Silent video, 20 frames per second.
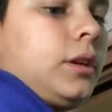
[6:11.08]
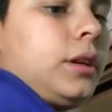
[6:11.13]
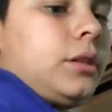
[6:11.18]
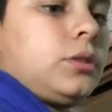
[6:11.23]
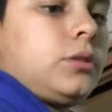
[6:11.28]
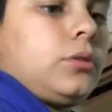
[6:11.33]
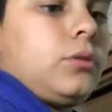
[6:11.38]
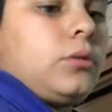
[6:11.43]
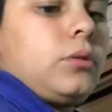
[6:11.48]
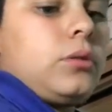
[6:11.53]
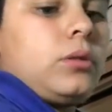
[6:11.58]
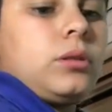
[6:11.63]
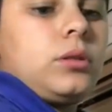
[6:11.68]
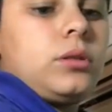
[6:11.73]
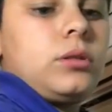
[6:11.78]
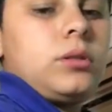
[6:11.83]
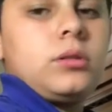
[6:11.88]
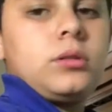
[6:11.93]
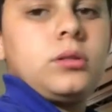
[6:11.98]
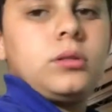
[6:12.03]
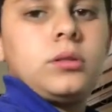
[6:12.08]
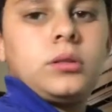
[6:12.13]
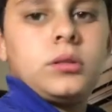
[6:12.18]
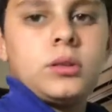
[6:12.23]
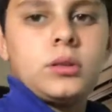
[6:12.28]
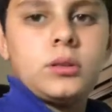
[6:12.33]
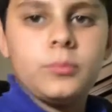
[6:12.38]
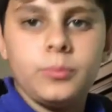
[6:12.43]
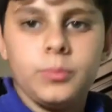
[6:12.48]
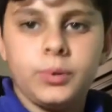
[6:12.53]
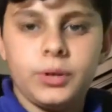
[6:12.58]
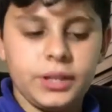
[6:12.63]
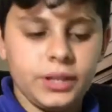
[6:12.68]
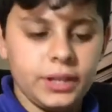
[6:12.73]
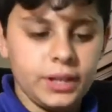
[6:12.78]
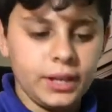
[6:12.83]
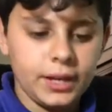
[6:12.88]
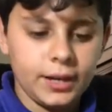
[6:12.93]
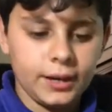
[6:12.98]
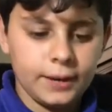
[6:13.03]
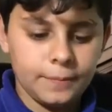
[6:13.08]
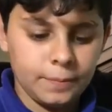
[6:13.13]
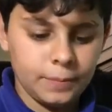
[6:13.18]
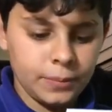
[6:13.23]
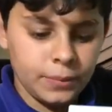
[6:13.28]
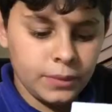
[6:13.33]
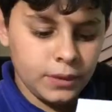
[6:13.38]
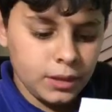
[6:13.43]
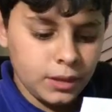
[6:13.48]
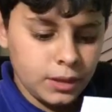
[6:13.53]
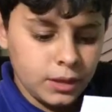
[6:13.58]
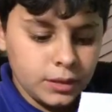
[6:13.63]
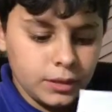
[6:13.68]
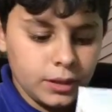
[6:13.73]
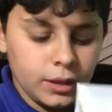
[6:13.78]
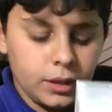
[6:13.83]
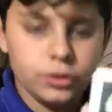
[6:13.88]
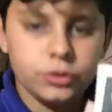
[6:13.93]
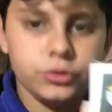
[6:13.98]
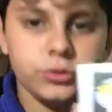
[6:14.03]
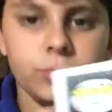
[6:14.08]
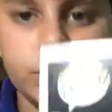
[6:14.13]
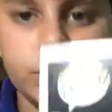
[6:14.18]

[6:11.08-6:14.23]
at all. But yeah, it looks